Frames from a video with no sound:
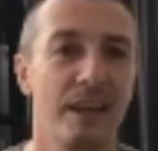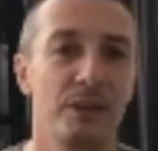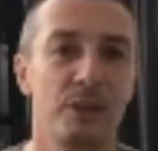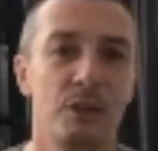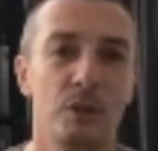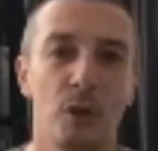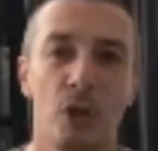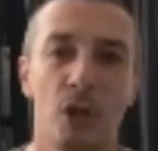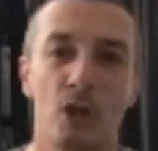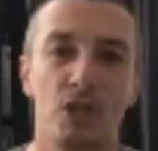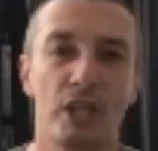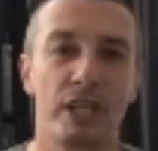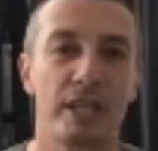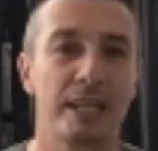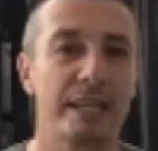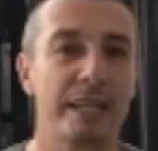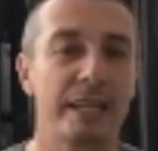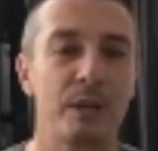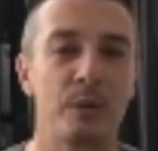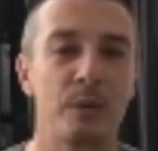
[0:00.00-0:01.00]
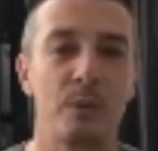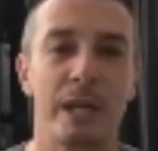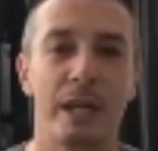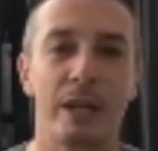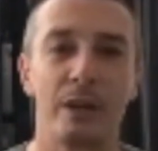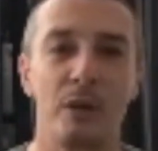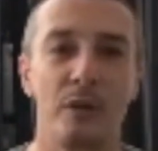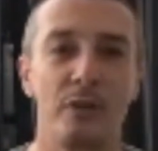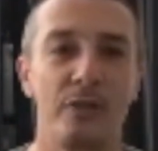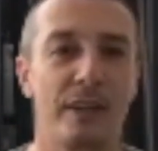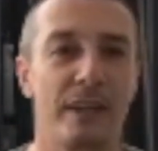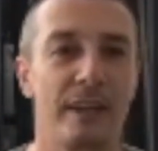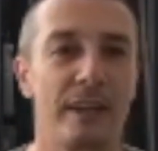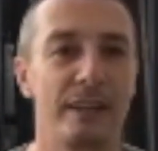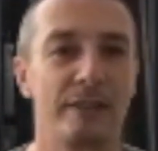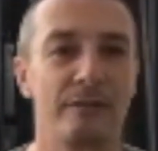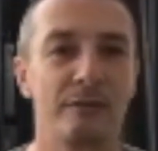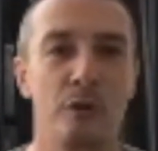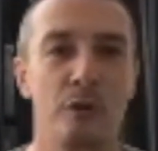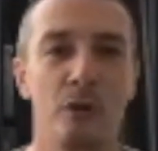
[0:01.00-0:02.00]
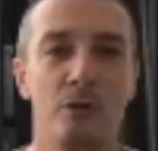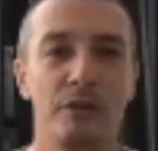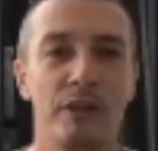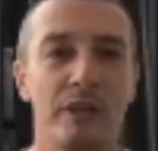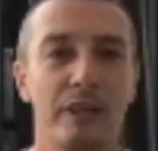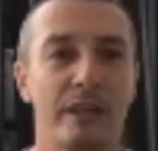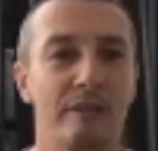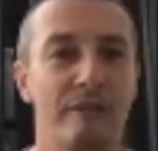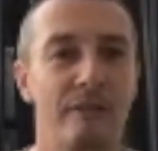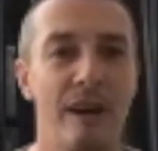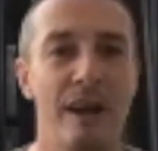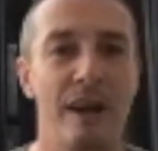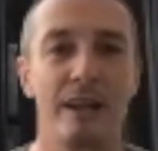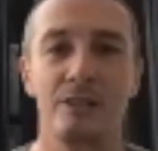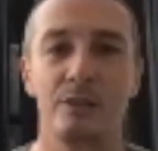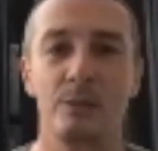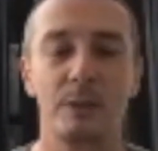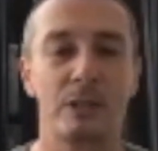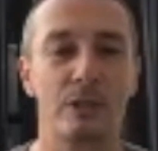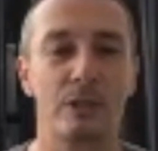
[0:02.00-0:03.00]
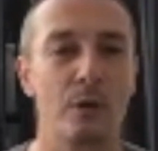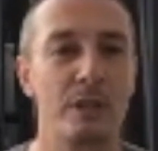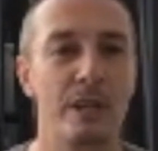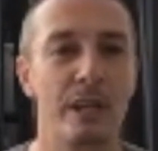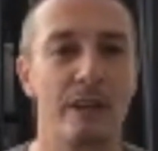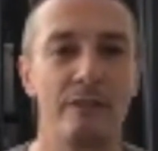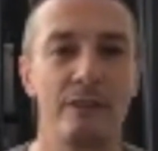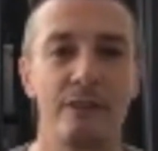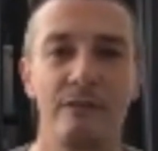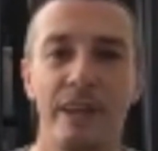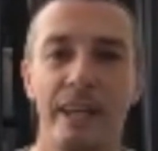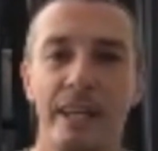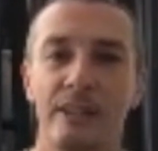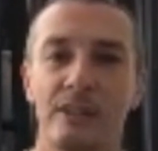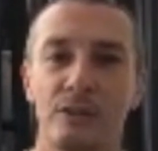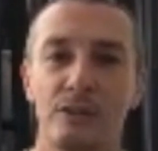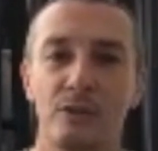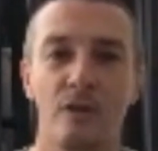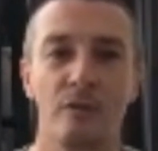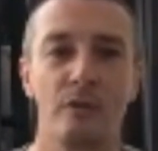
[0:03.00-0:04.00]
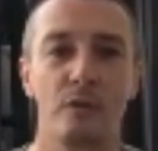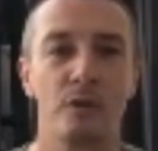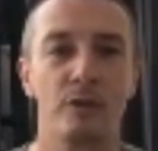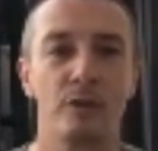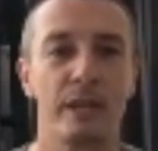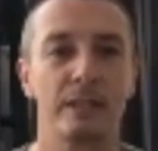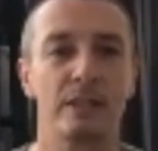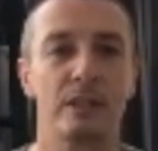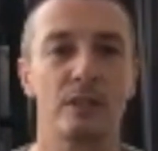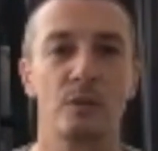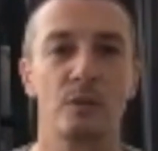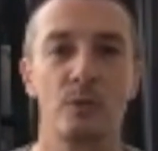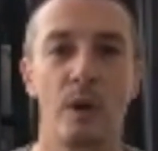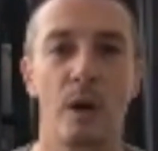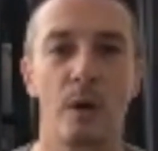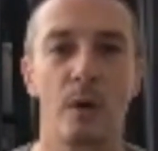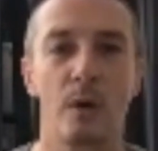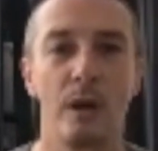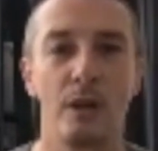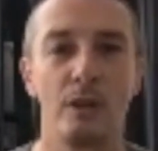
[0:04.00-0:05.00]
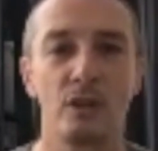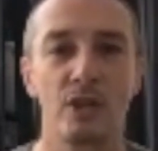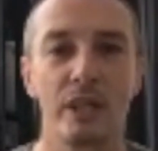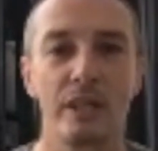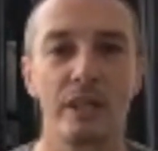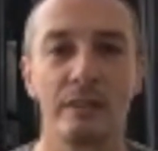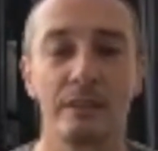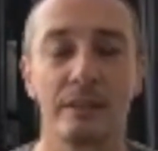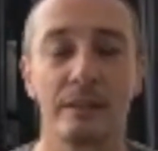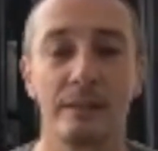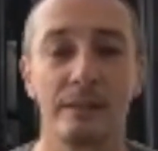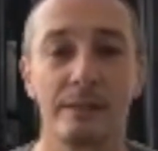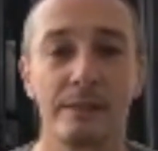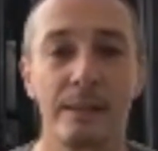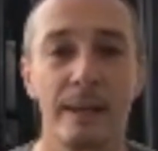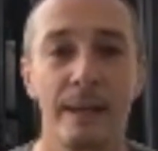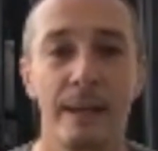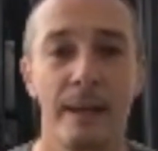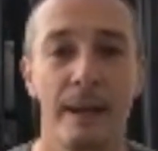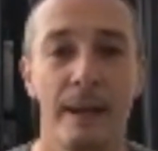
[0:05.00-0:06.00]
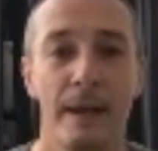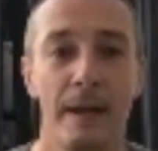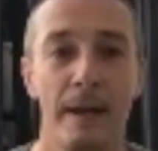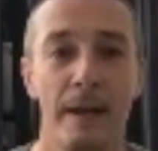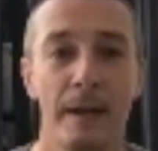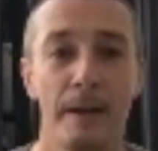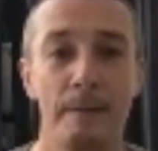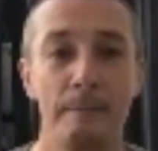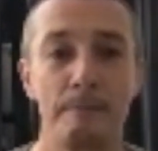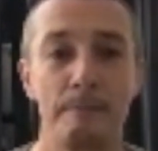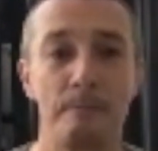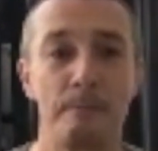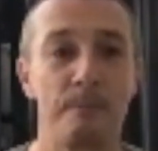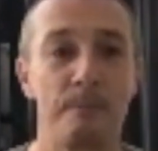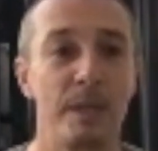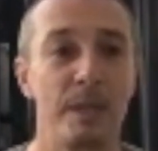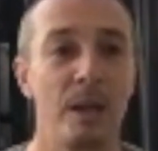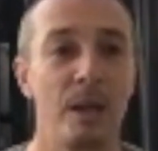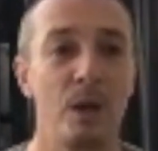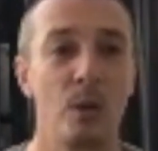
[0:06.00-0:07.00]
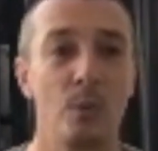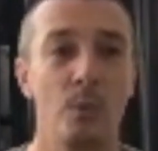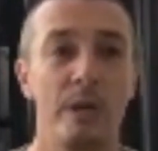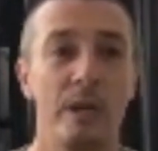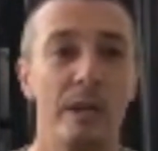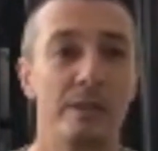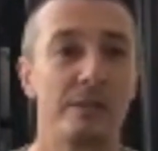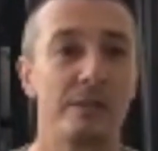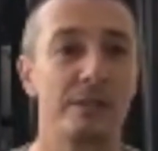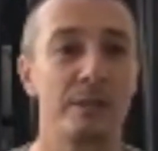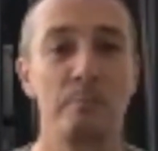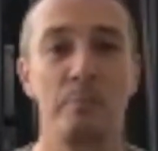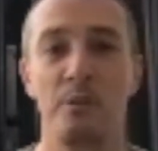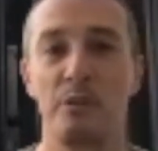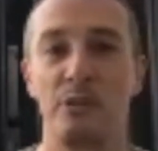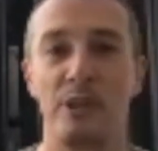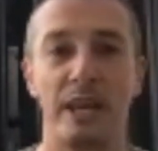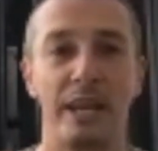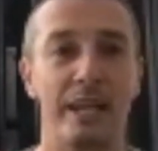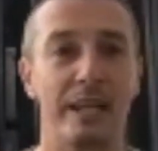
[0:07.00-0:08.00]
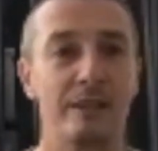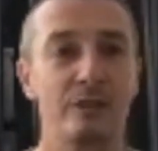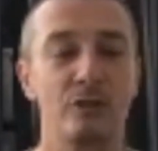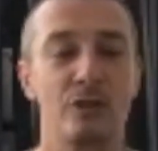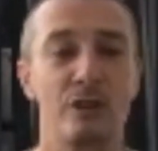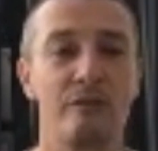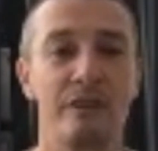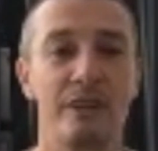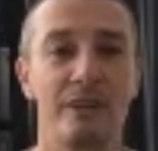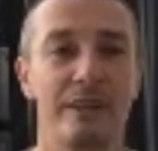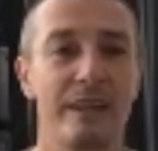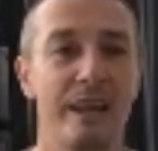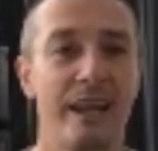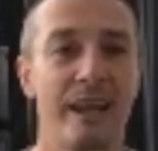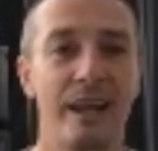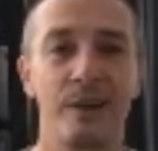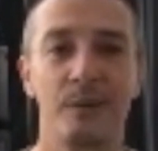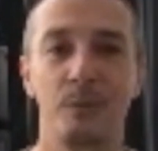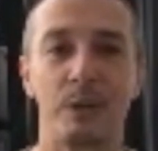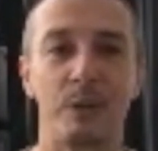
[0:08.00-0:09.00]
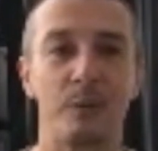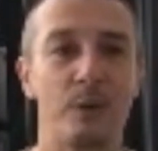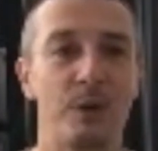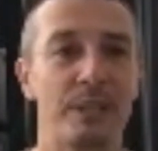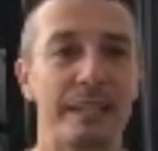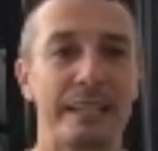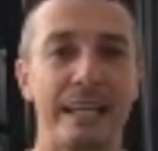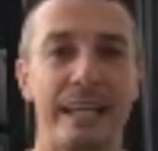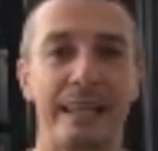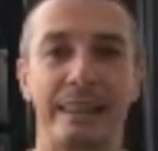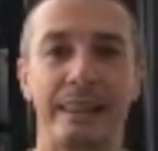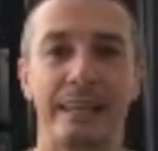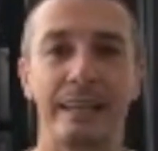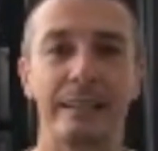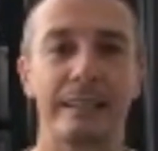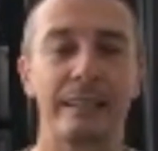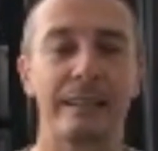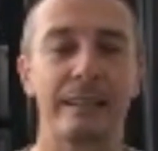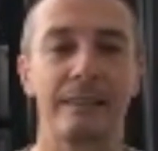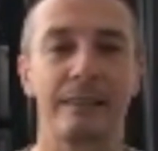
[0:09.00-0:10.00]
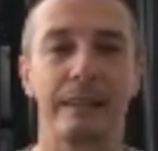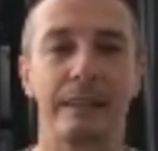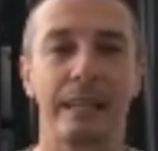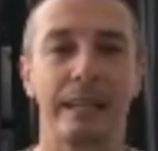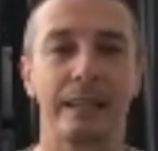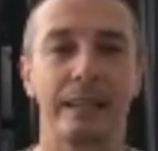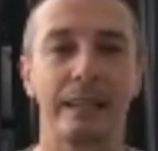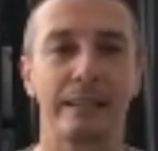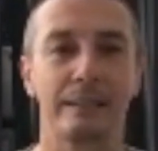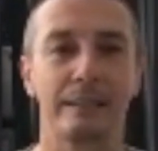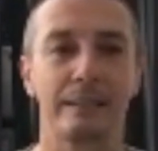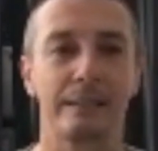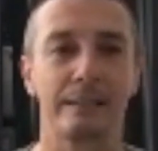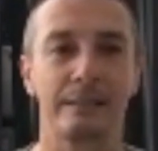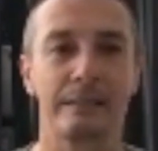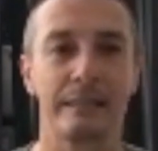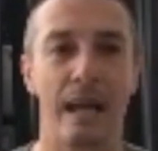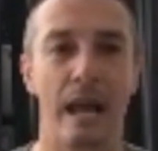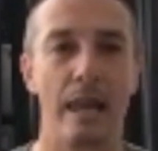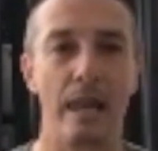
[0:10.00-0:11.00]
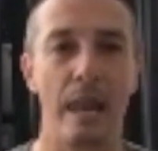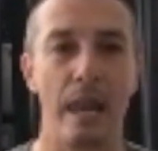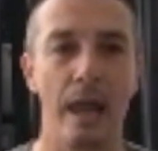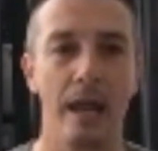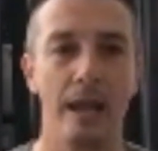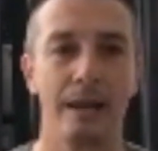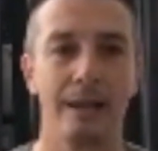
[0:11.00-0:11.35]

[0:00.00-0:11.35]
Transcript: Neurologically, we are not that evolved and advanced. We don't have the vagus nerve connected to our genitals. We are sympathetic driven, and we want to get that thing just done.